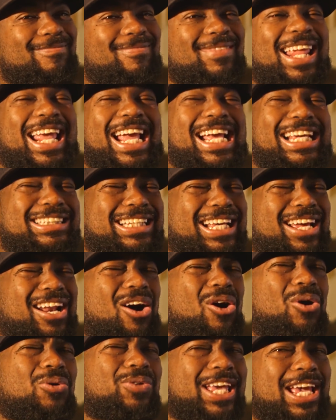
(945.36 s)
he said,
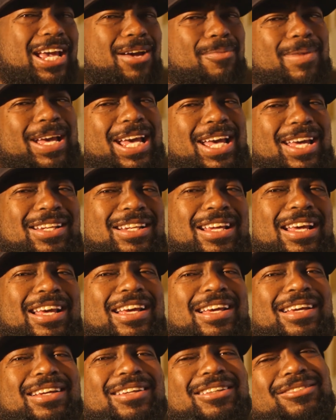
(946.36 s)
oh yeah, man,
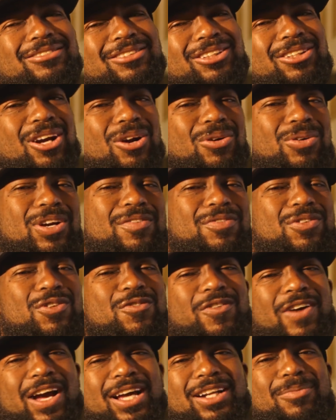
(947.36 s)
you know, if you
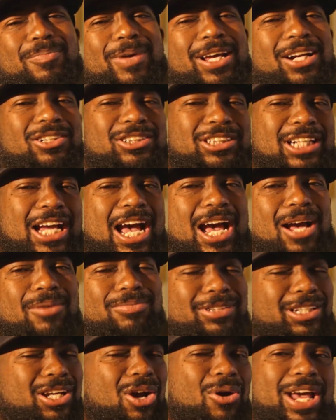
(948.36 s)
find a better job,
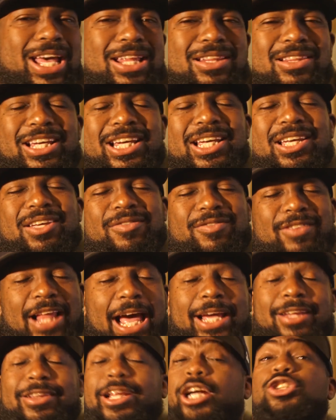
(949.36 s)
go ahead and leave.
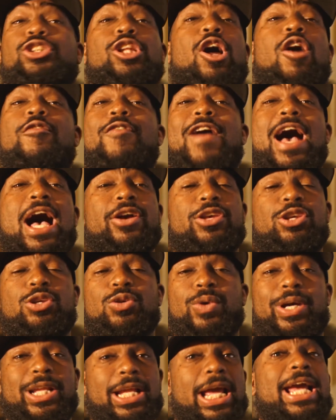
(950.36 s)
Like there's no value
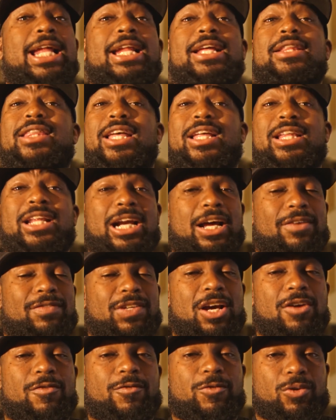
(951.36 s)
in anything that I've
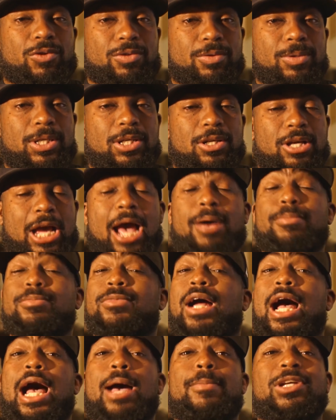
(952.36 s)
done for him.
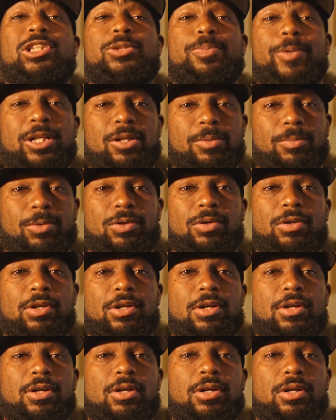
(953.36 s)
I'm expendable.
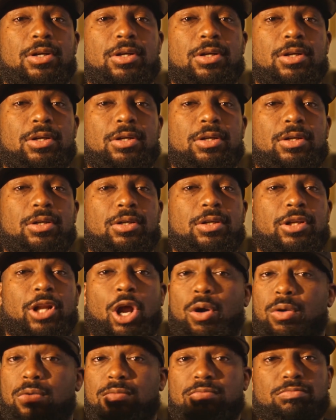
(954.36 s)
You know,
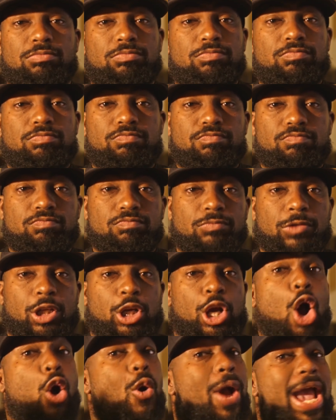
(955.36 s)

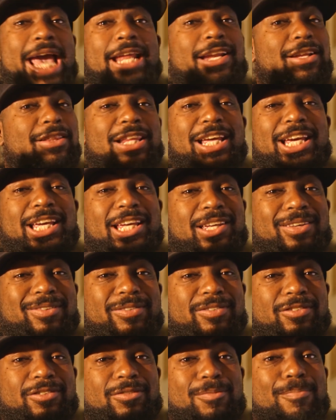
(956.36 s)
go ahead and leave.
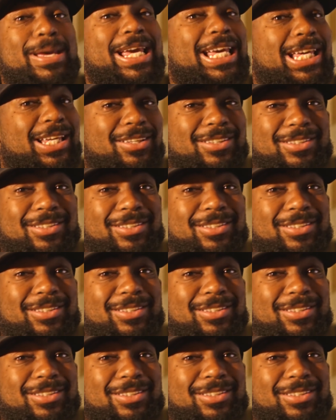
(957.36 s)
Me.